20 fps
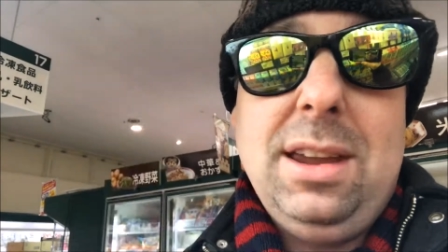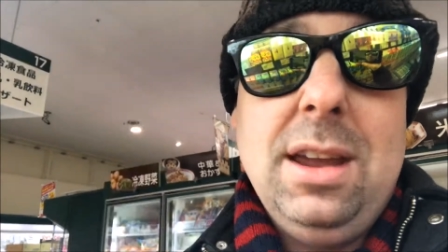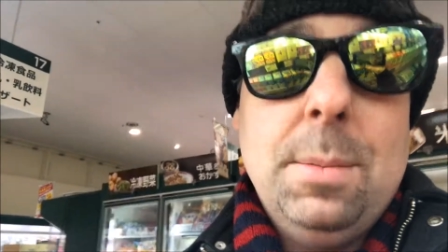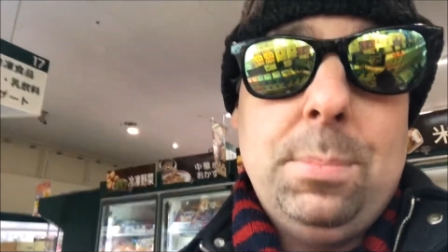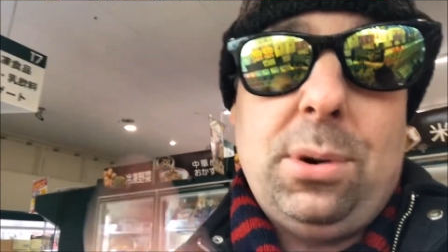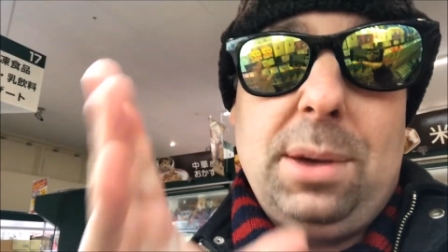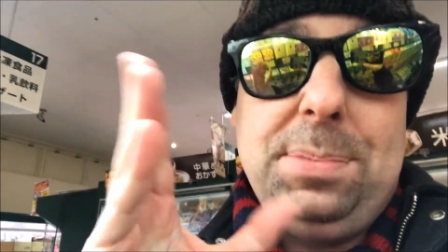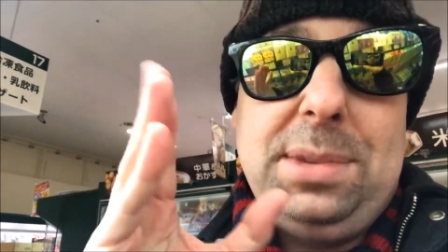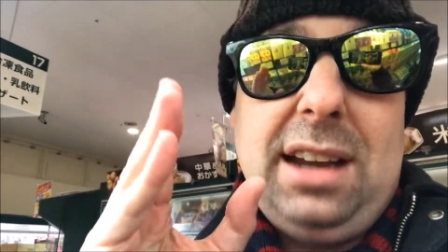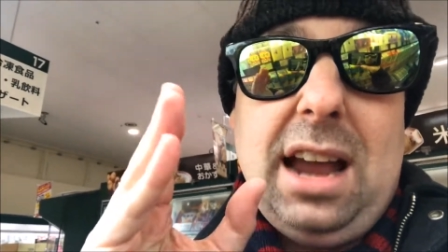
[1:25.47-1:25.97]

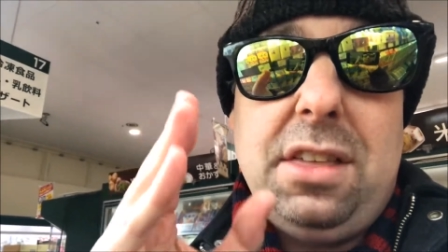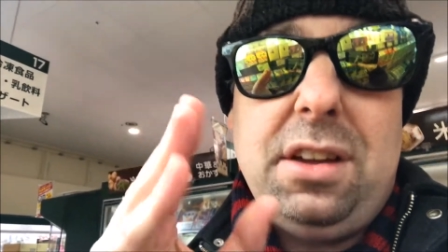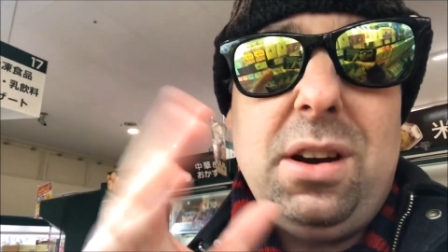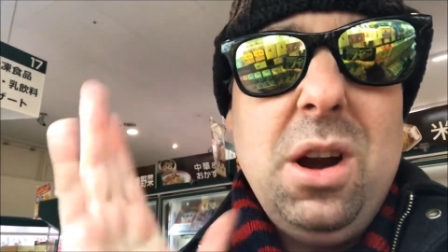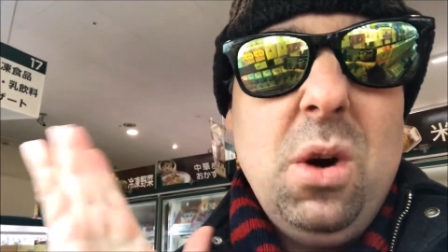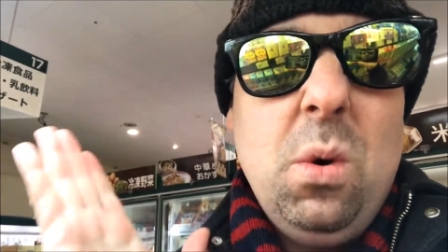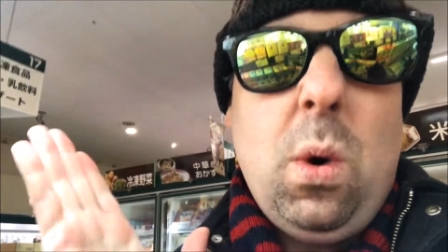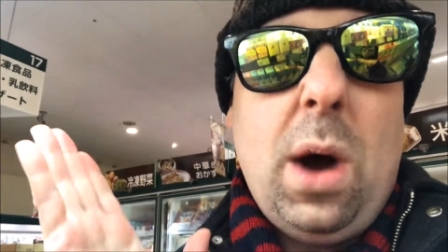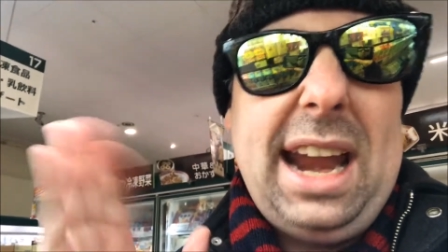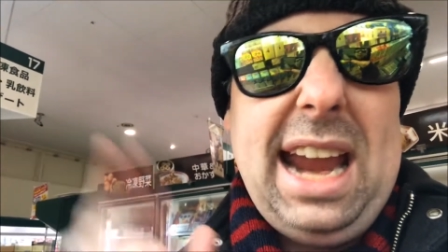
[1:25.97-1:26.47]
Put them together.
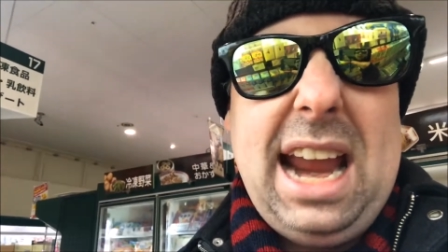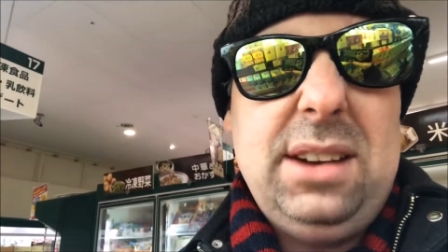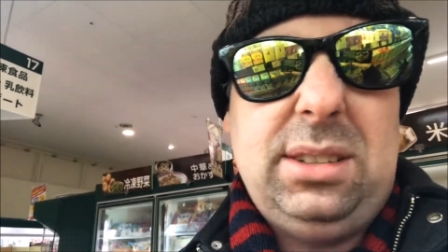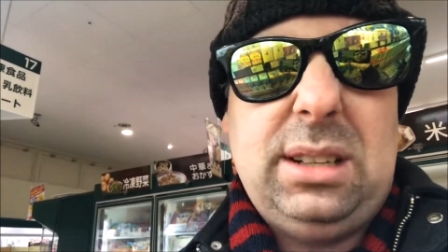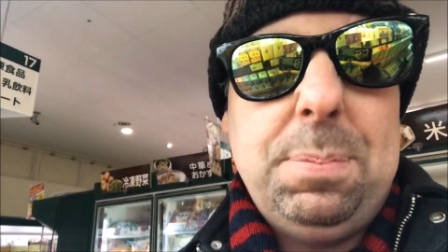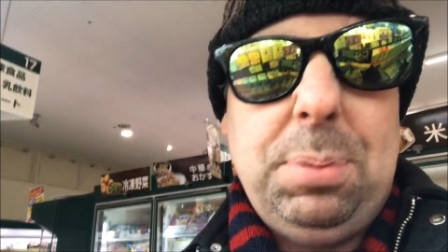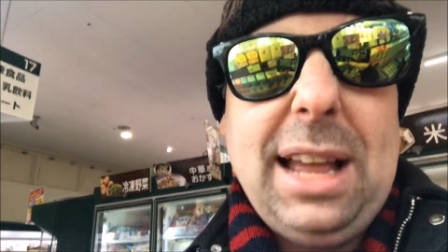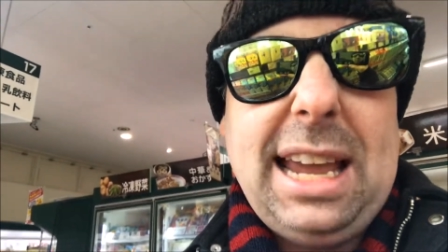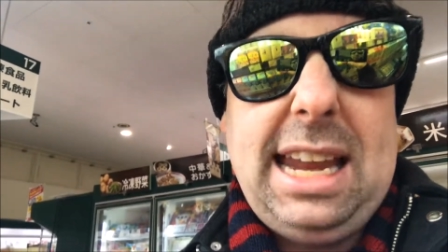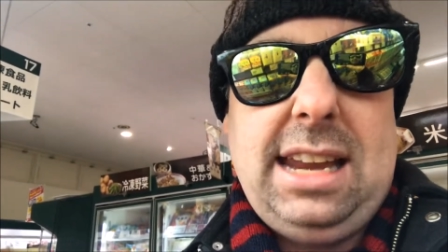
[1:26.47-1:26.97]
What a haters
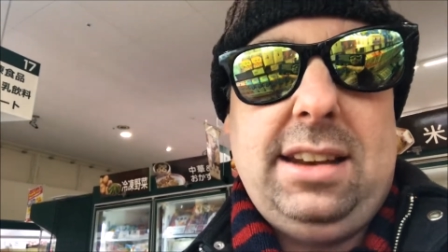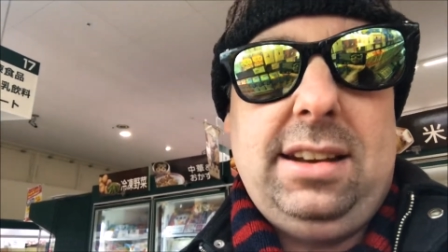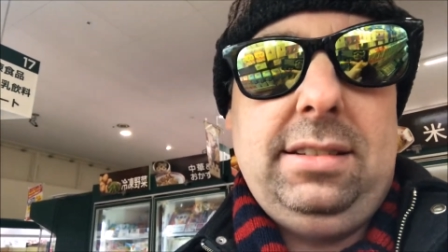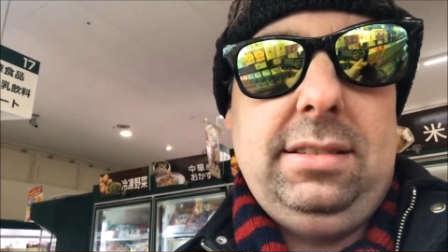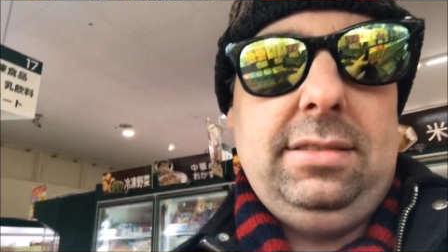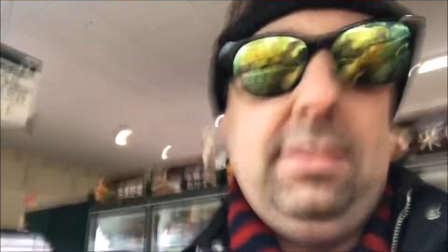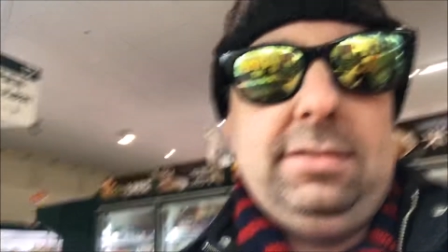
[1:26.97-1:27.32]
complain.